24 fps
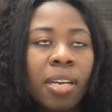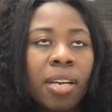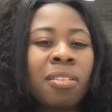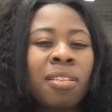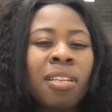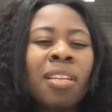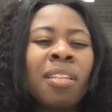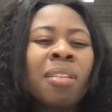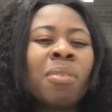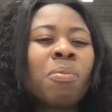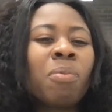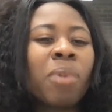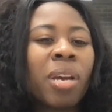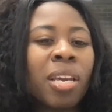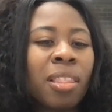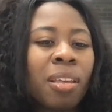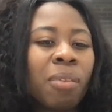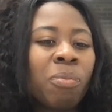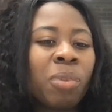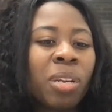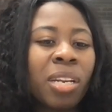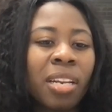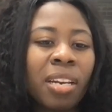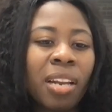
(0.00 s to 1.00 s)
in a way that
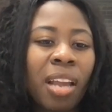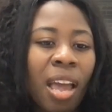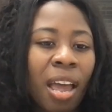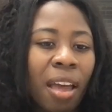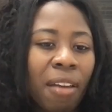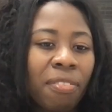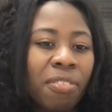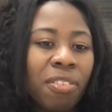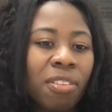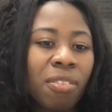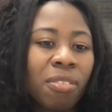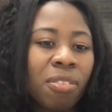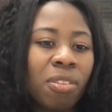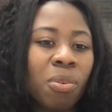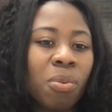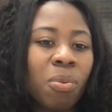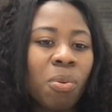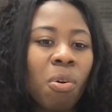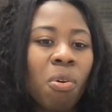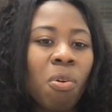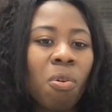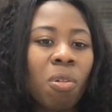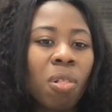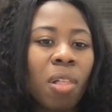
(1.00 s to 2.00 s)
we didn't have to do a
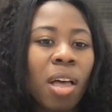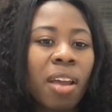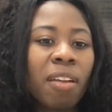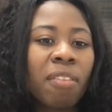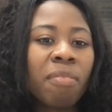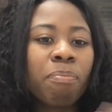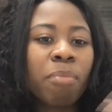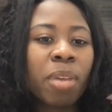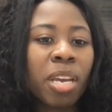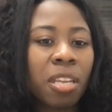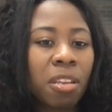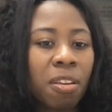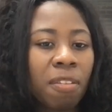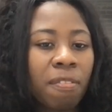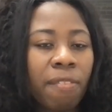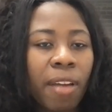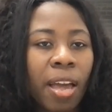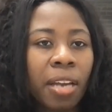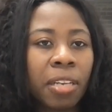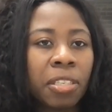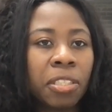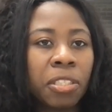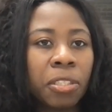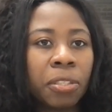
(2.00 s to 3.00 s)
whole lot of
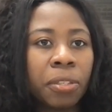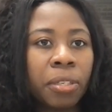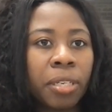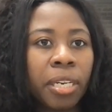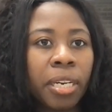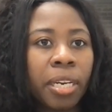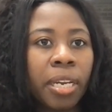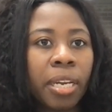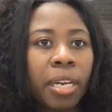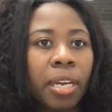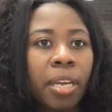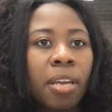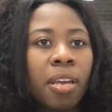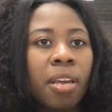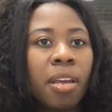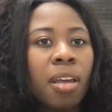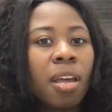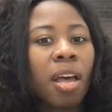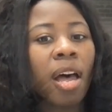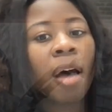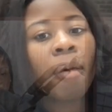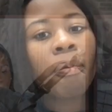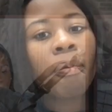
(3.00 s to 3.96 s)
manufacturing up